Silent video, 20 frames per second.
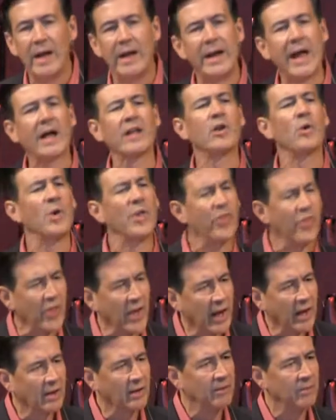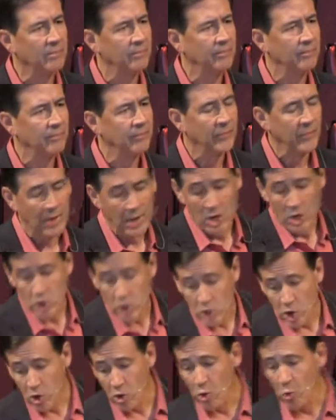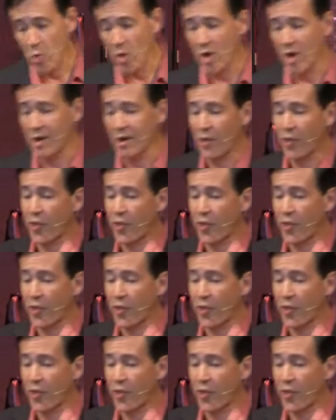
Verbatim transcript: Now you would think, you would